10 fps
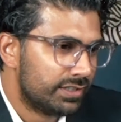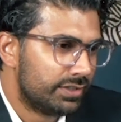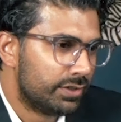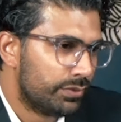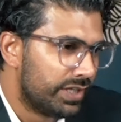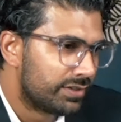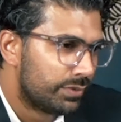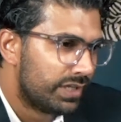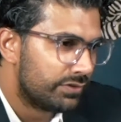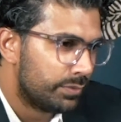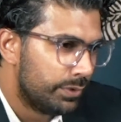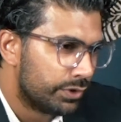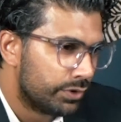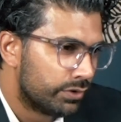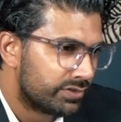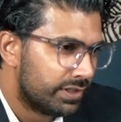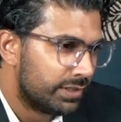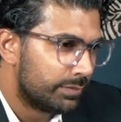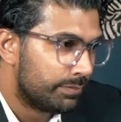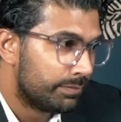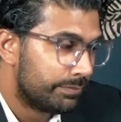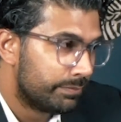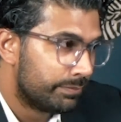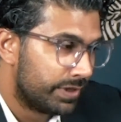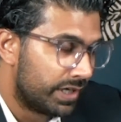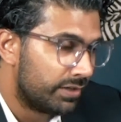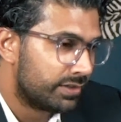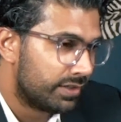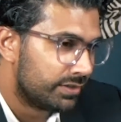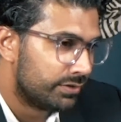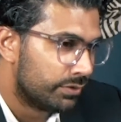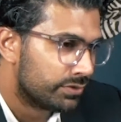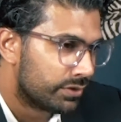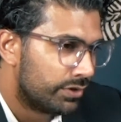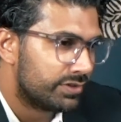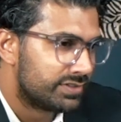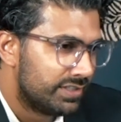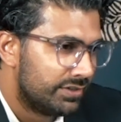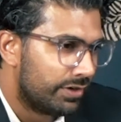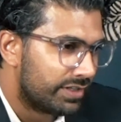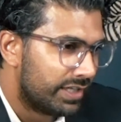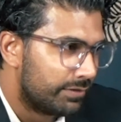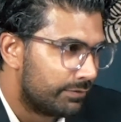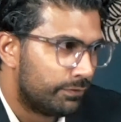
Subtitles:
You know, yes, we have the murals, but I'll tell you, those artists did not get